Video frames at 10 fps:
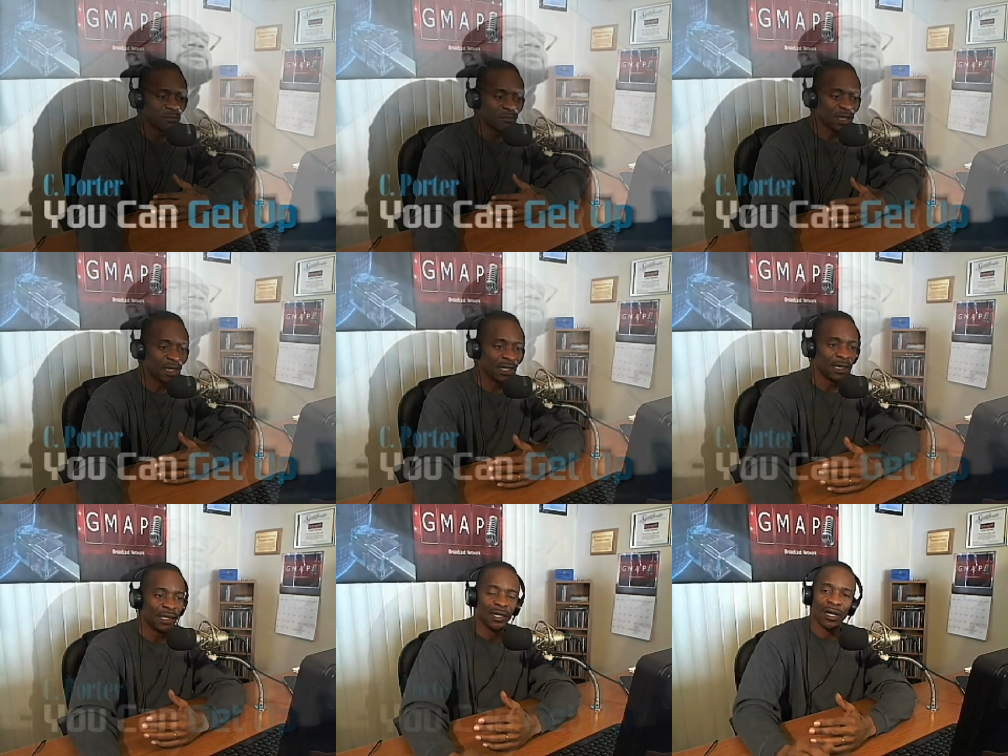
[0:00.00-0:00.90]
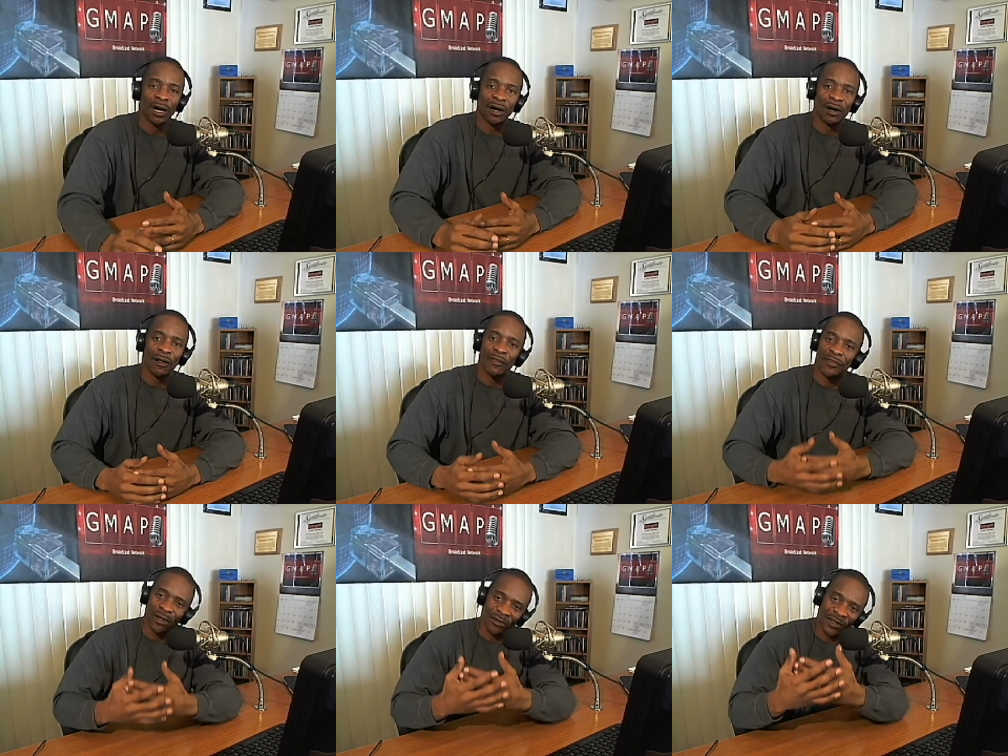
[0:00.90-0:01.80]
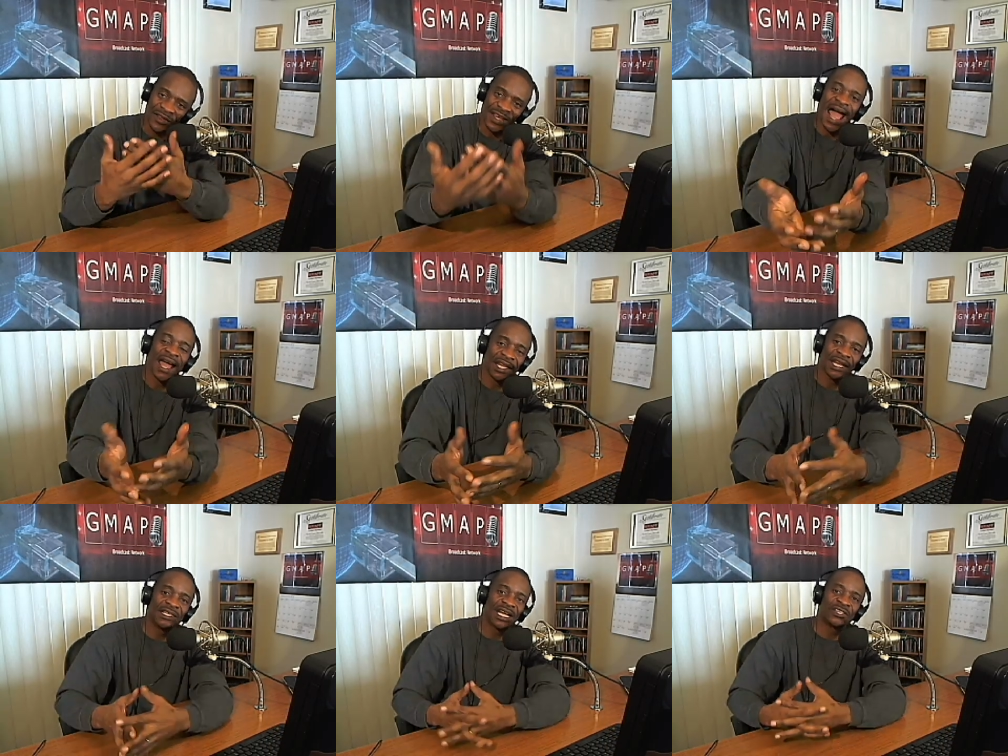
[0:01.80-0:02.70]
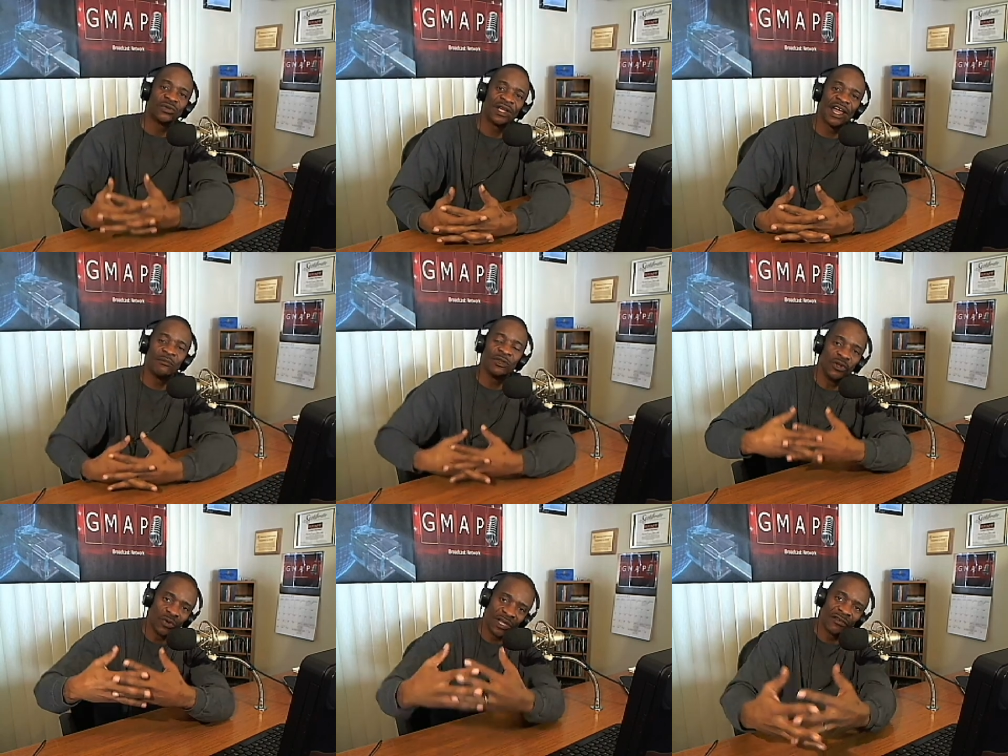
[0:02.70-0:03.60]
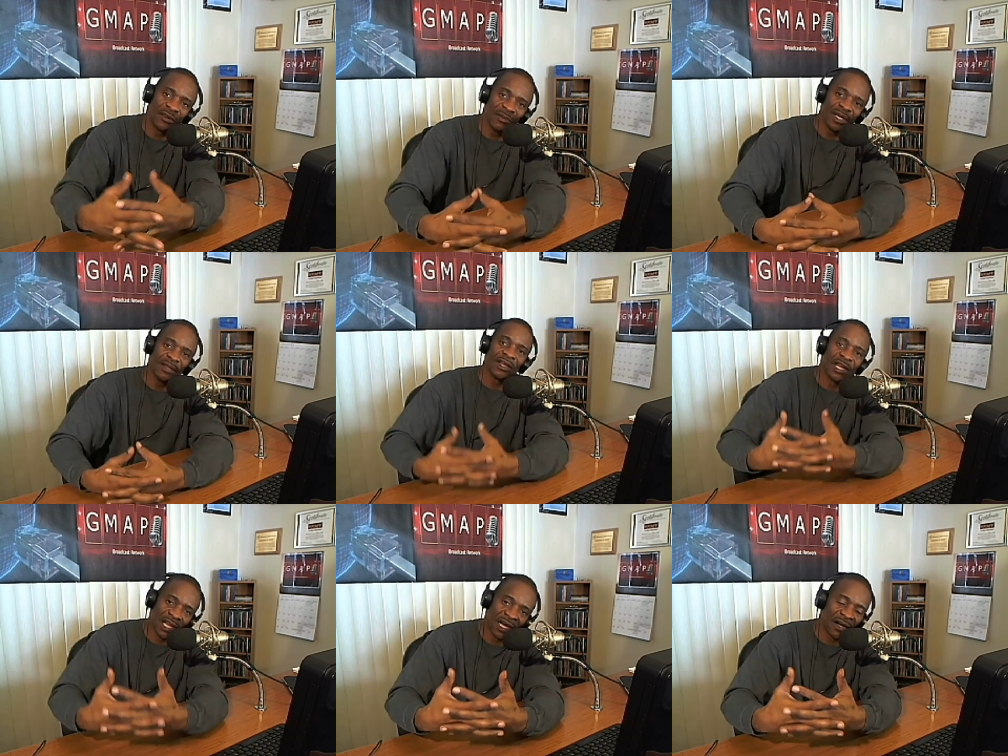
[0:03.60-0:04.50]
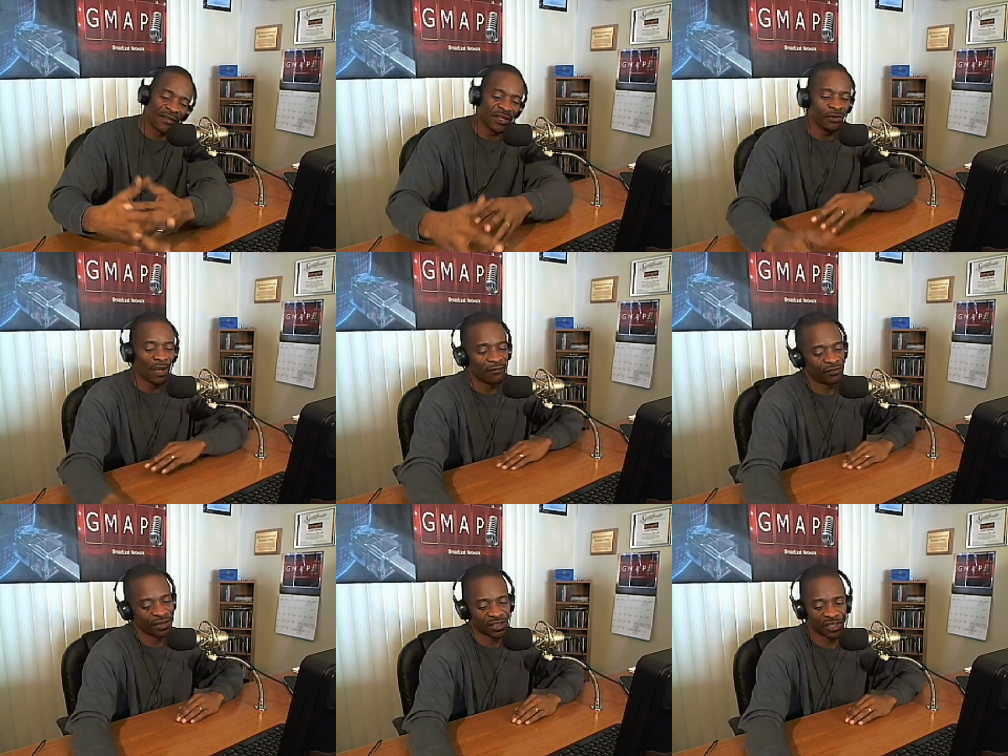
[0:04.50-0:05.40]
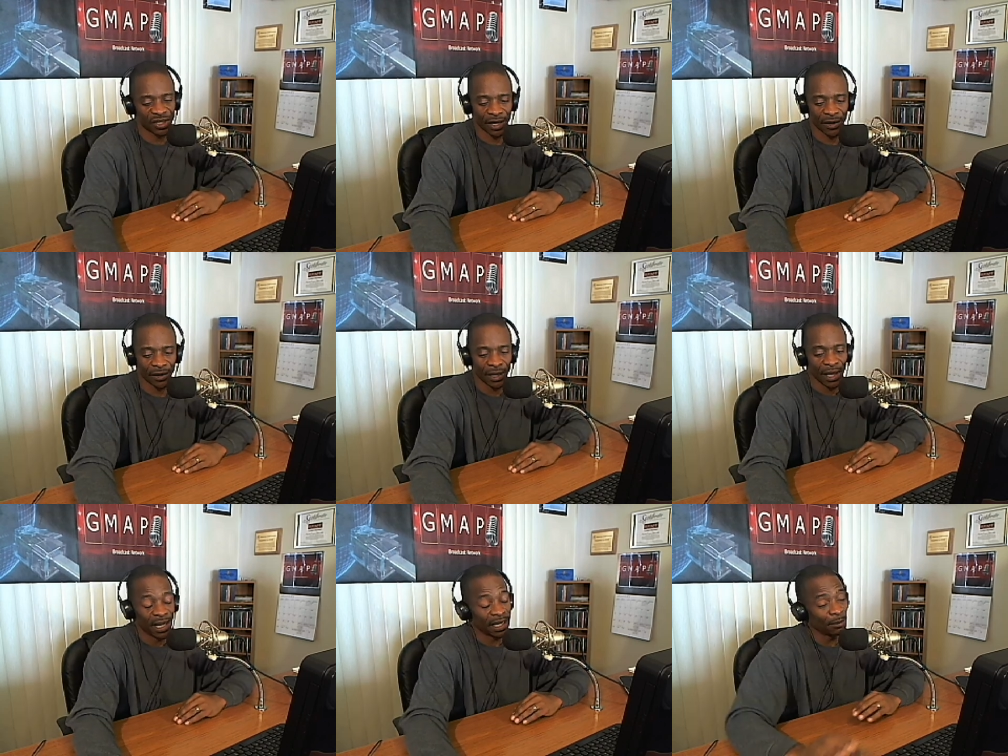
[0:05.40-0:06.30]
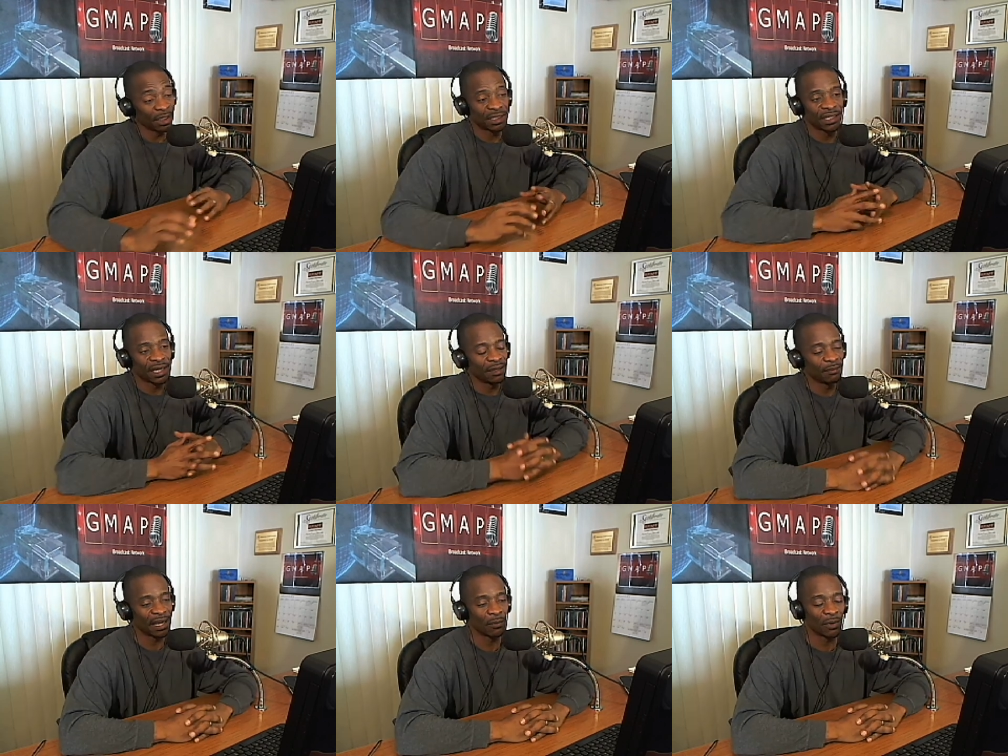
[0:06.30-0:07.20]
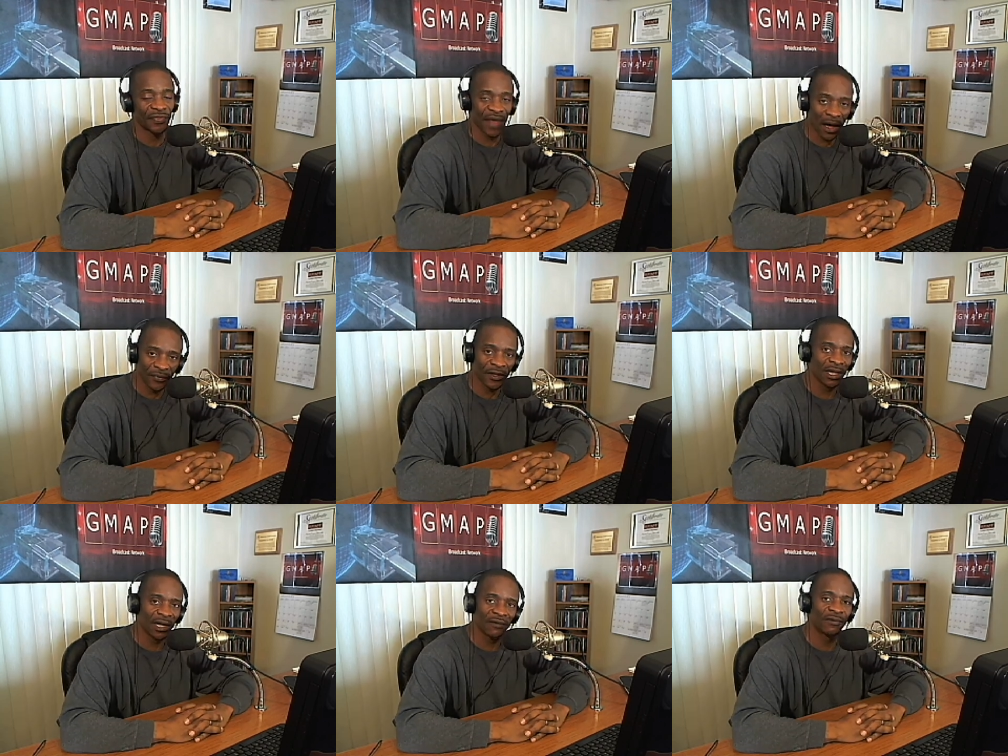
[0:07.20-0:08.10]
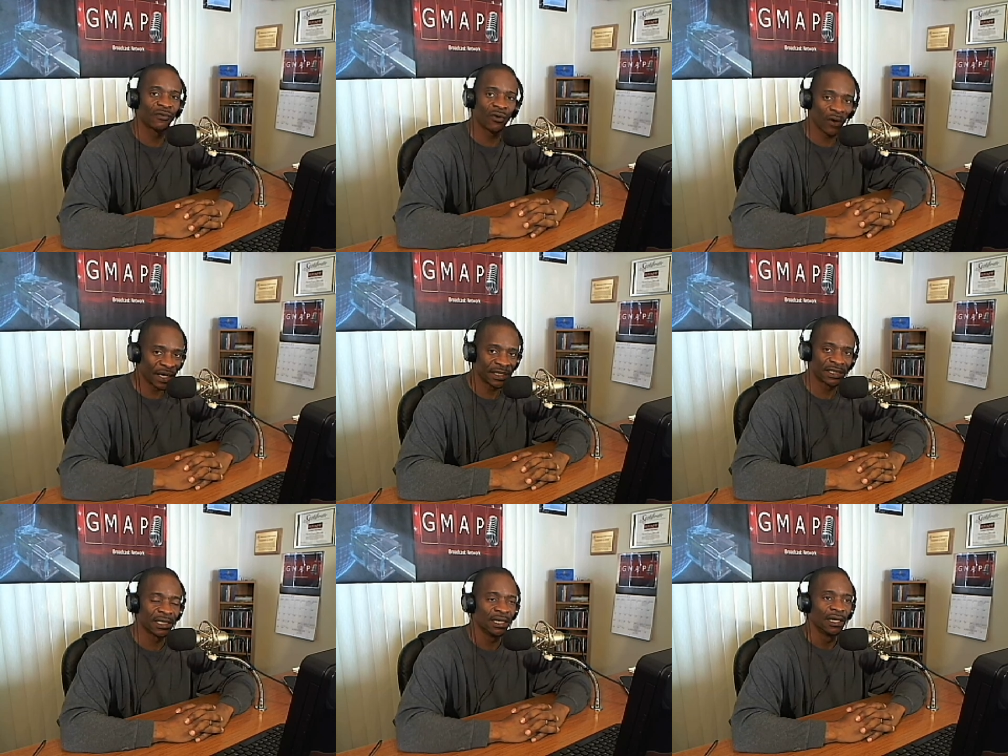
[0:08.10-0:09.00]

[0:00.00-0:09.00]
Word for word: me uh, the, the, the accolades that you gave me you giving me the love that you have just shared and i'm going to tell you man without the love of christ